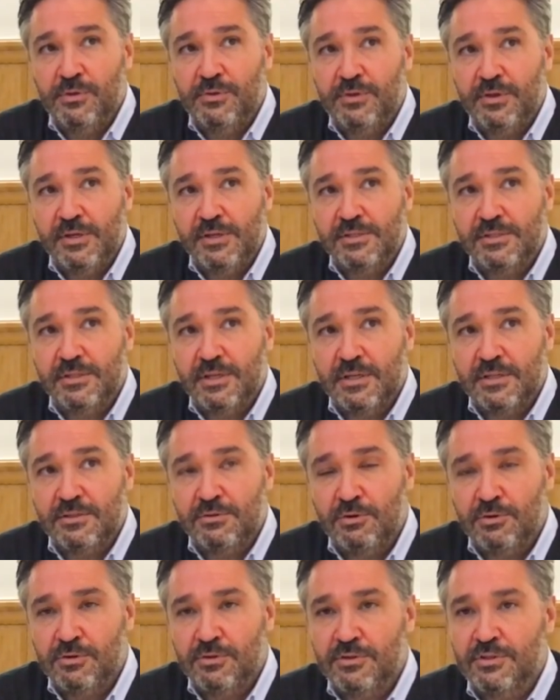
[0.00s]
with, is a
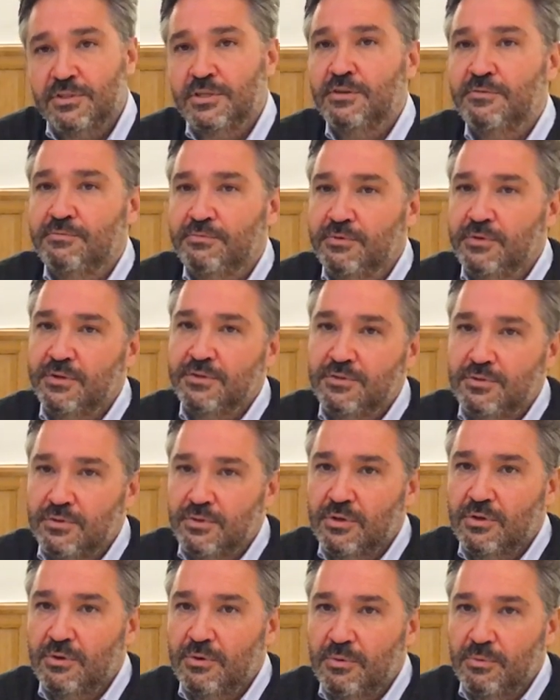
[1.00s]
certain stiffness. You
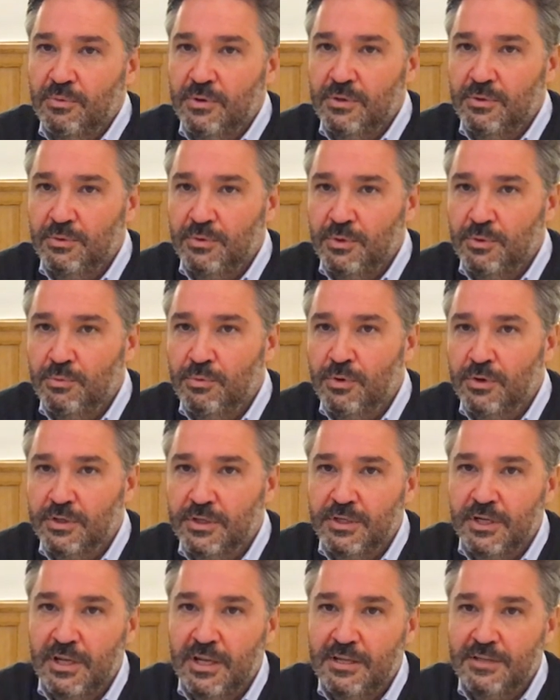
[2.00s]
know, when you work
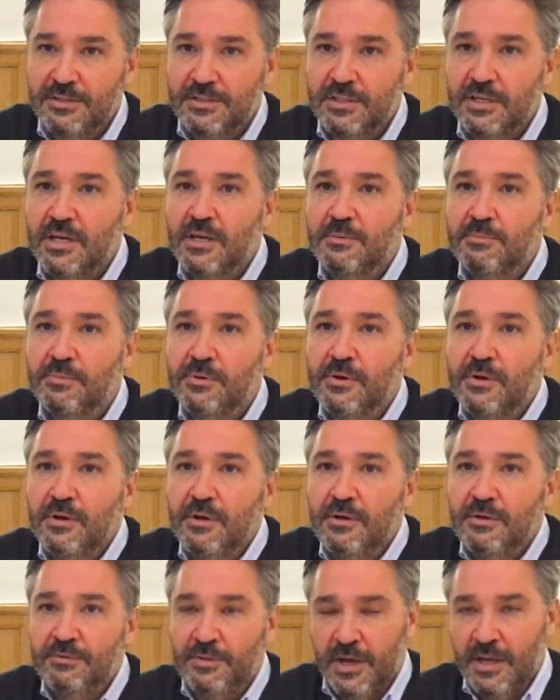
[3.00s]
in a landscape,
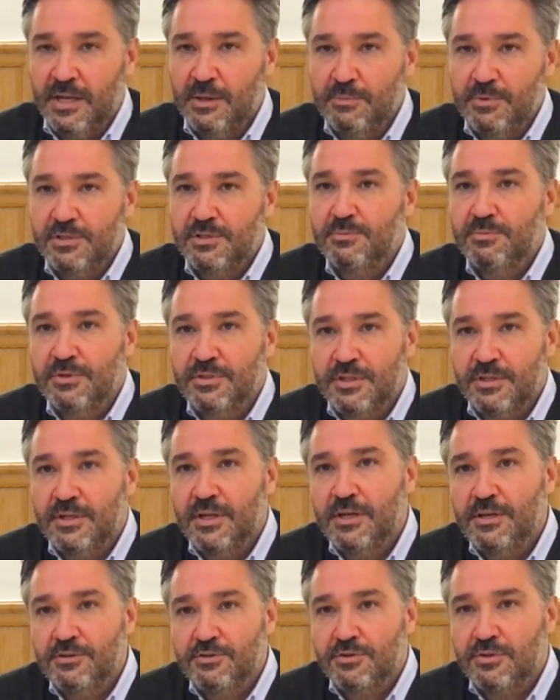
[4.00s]
dynamism is a
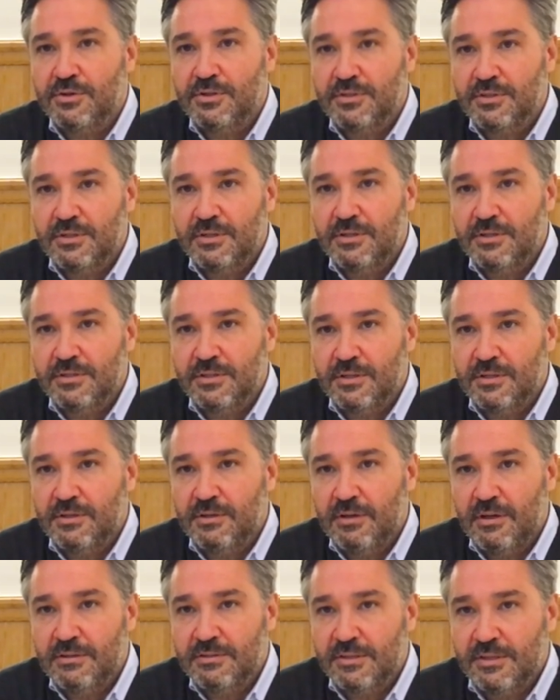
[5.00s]
nature, is
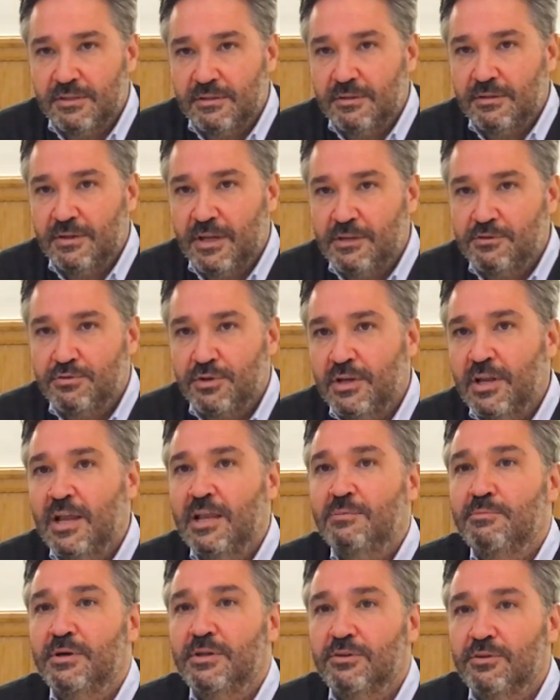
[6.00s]
a natural
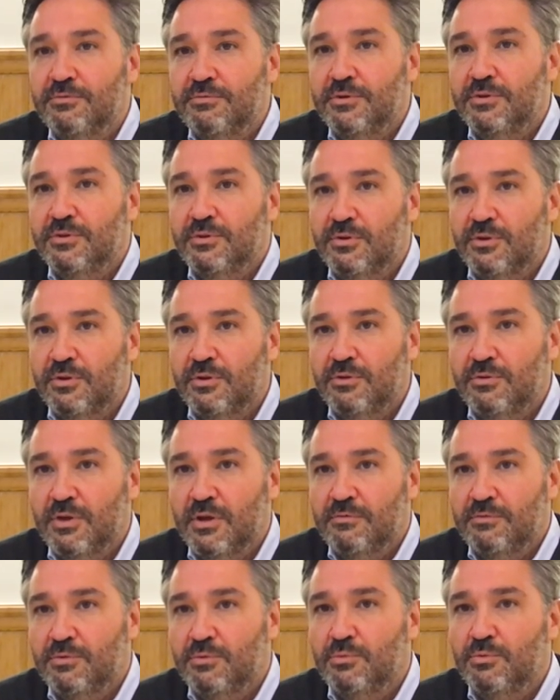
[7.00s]
element of it. You know that you
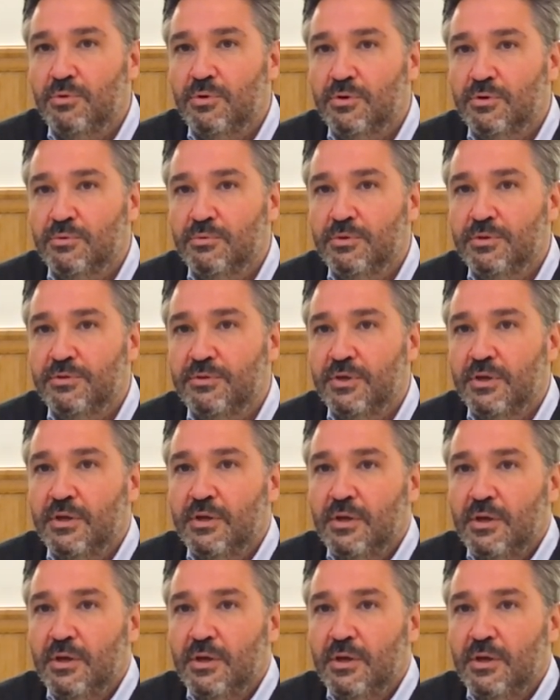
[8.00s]
have to work with